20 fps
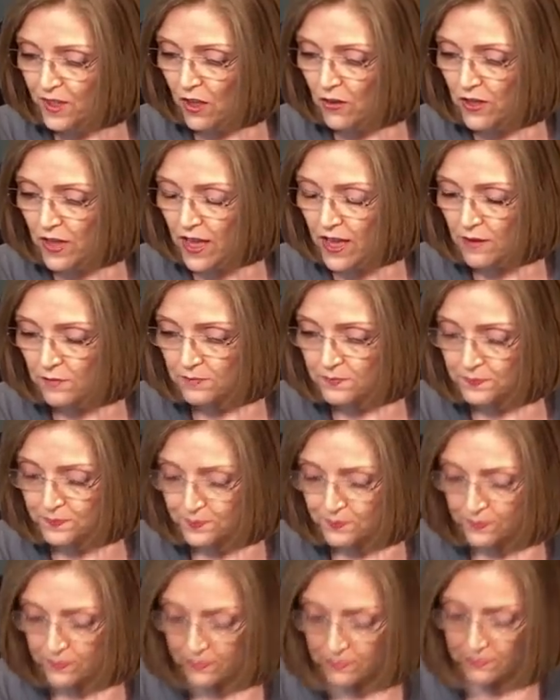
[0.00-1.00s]
okay,
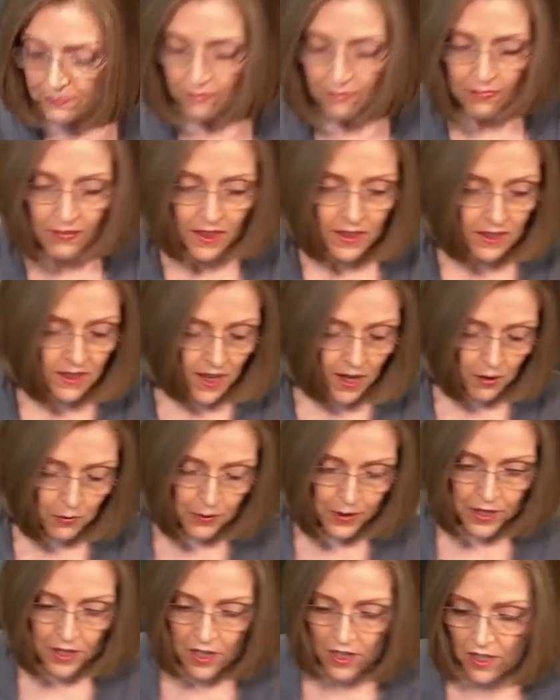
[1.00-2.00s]
now
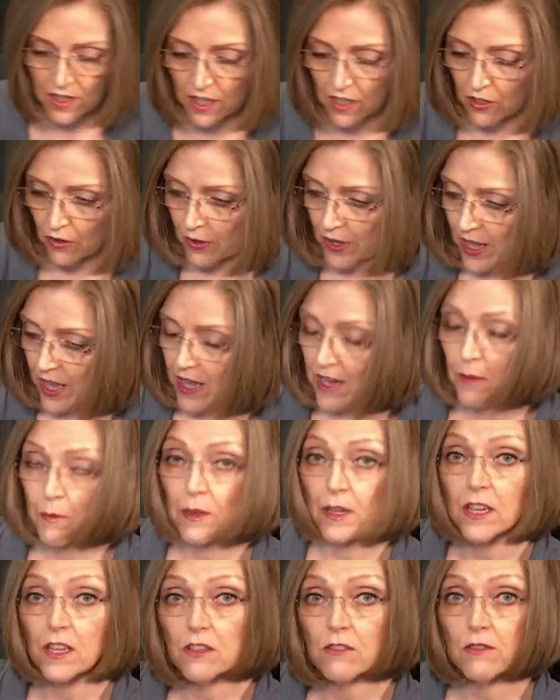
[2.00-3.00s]
we're gonna go ahead.
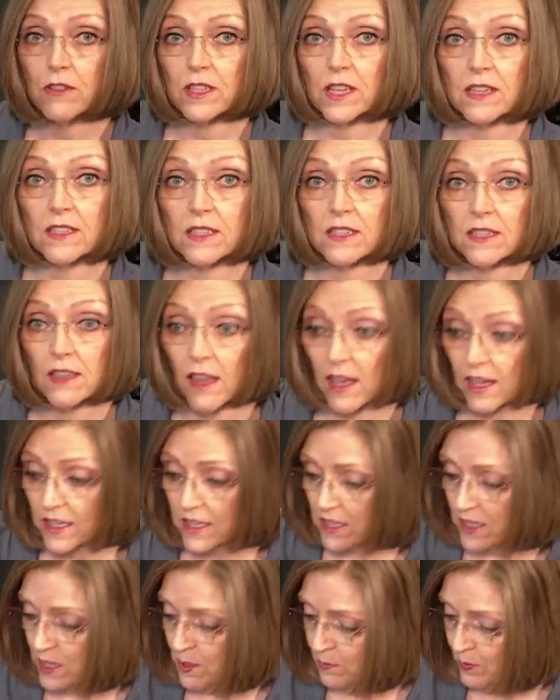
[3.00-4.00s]
I'm gonna use a
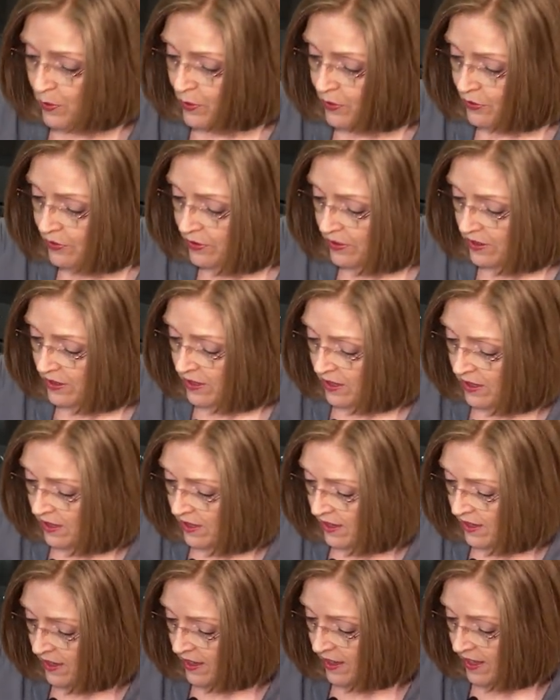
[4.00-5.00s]
slotted spoon
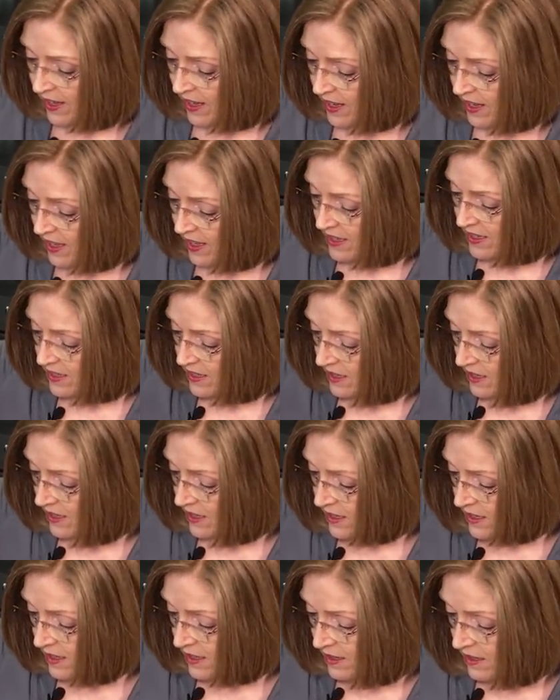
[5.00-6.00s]
and
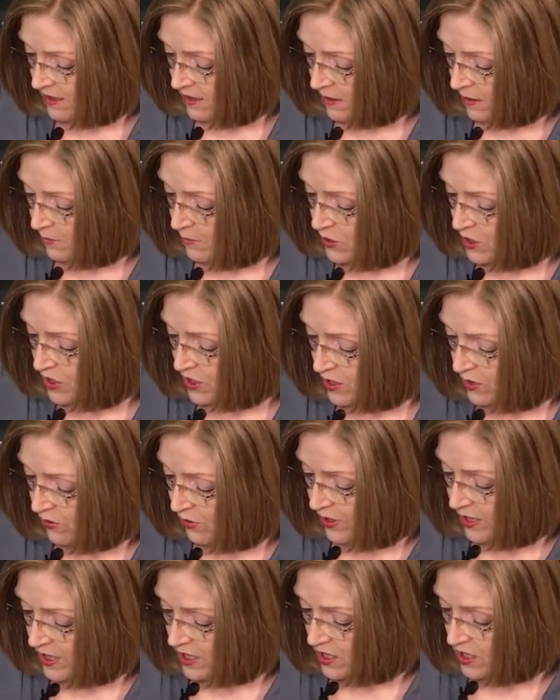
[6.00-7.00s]
I'm just
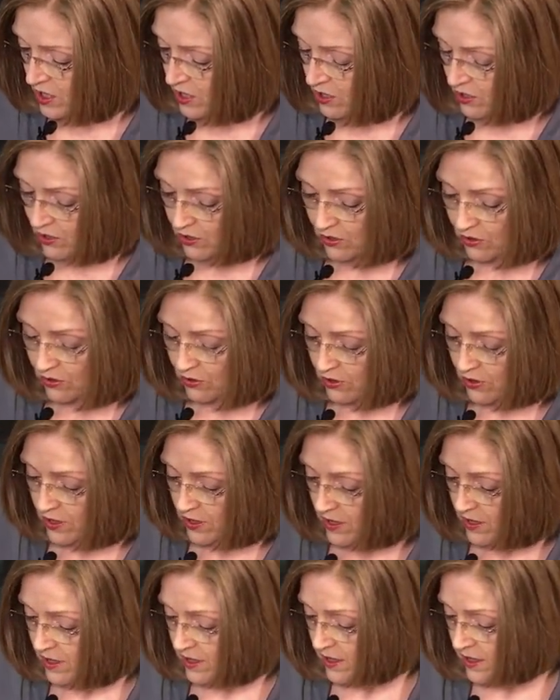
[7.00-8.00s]
going to
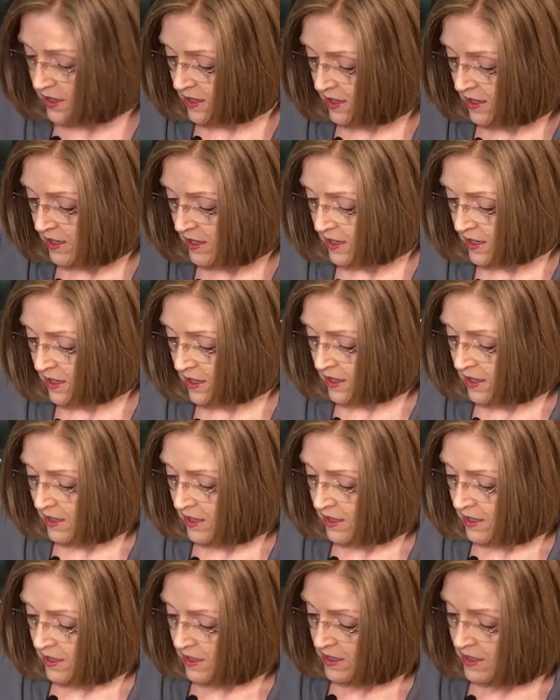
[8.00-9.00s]

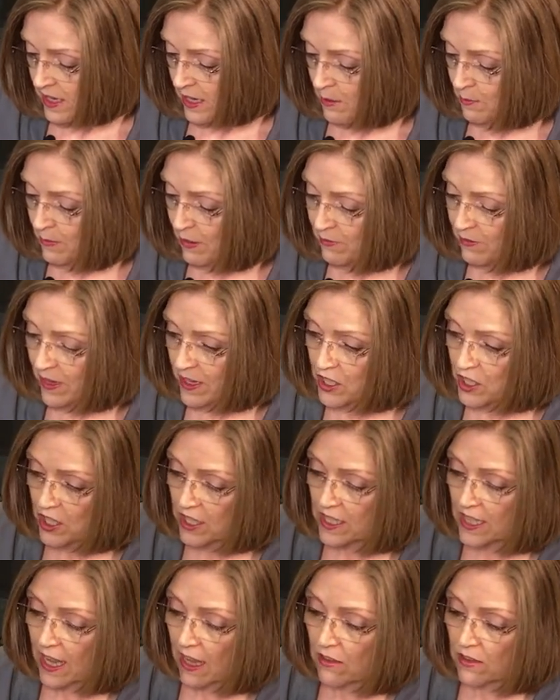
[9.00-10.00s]
take my
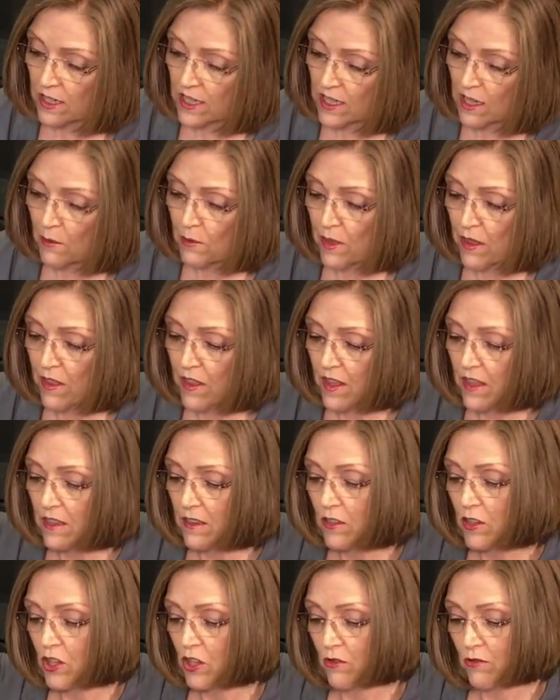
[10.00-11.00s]
veggies out. Some of
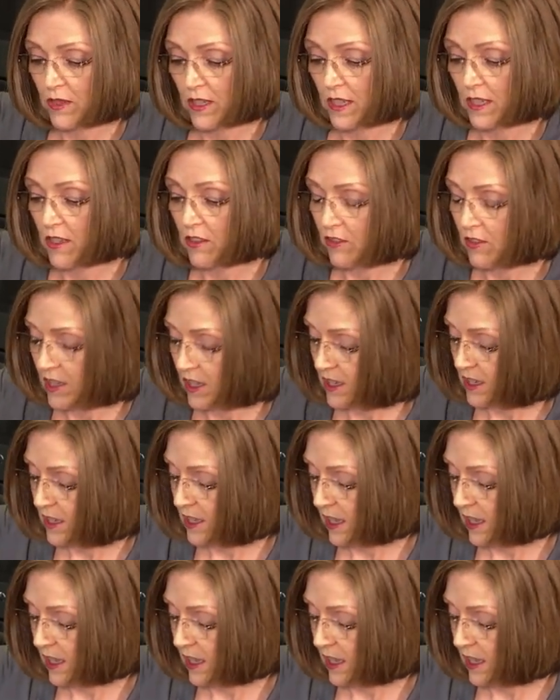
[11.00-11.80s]
the juices are gonna